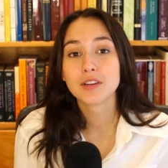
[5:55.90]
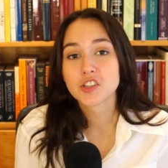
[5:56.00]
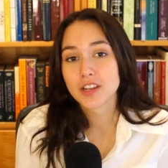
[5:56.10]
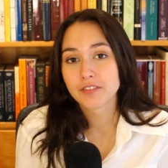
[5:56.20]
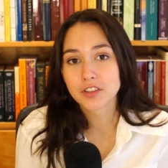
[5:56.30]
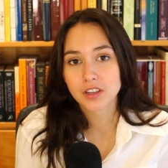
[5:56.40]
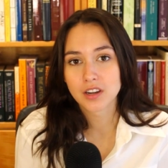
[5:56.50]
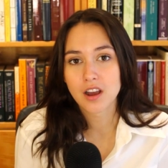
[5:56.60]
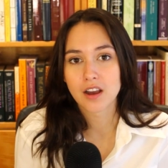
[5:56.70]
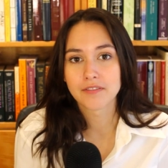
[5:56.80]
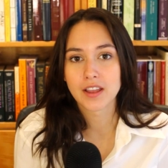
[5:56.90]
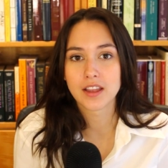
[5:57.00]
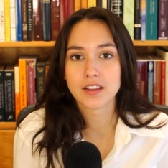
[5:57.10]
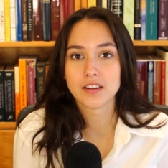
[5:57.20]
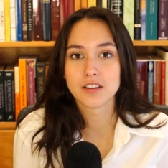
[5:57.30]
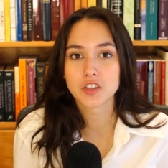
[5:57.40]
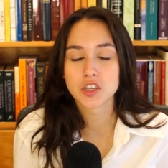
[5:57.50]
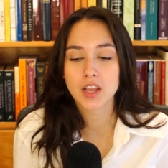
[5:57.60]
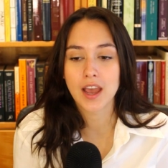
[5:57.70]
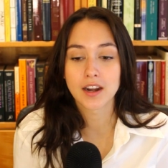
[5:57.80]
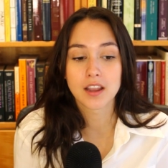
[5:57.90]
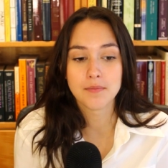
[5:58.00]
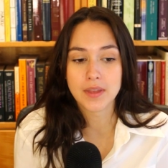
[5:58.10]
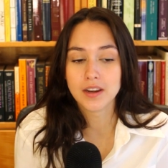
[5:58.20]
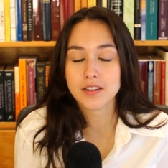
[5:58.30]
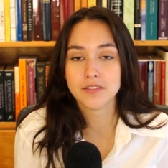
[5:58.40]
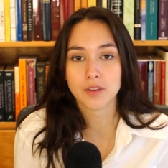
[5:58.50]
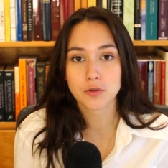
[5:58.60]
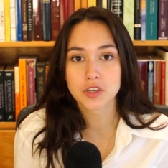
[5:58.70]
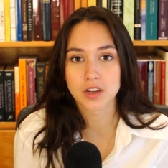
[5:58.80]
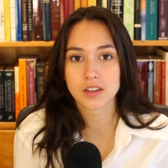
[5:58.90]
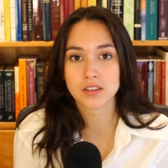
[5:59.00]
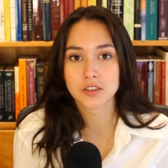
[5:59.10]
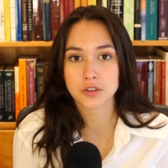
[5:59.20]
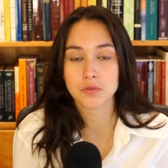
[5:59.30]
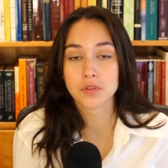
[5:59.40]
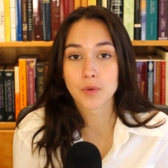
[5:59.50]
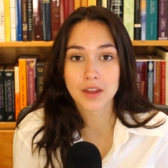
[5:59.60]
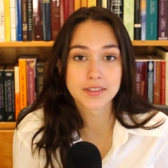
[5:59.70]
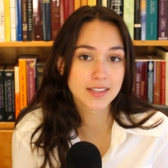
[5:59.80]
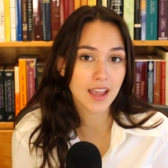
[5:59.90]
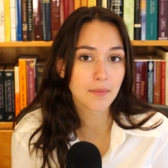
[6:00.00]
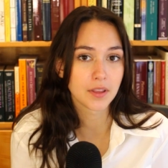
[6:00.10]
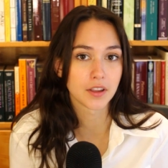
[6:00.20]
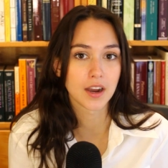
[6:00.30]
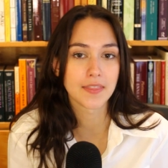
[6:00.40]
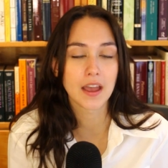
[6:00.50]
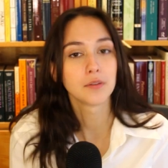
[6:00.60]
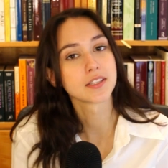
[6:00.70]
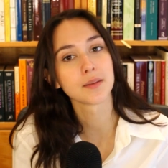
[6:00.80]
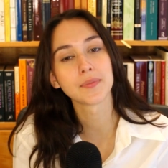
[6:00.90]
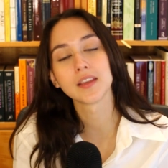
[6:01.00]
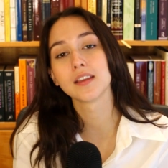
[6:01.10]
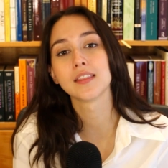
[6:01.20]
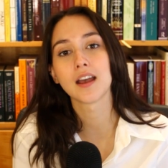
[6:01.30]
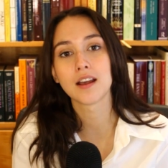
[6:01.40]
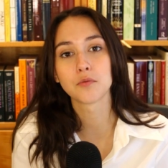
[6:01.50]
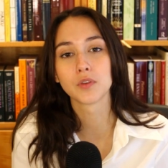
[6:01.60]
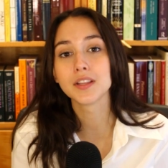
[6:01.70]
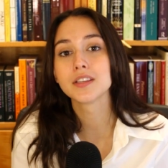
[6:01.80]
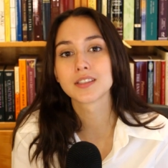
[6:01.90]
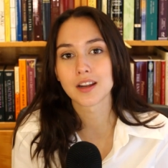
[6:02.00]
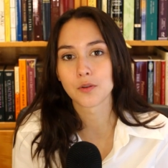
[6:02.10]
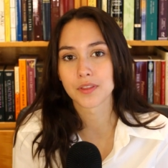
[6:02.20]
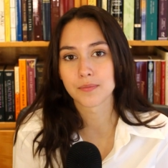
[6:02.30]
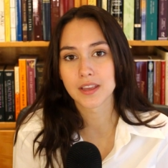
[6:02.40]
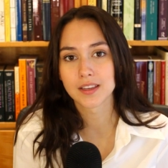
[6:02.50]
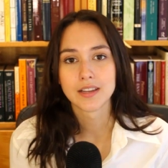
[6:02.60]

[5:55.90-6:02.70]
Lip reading: But she never took it off, and she had a committed devotion to the Brown Scapular, and that was something that really stuck with me.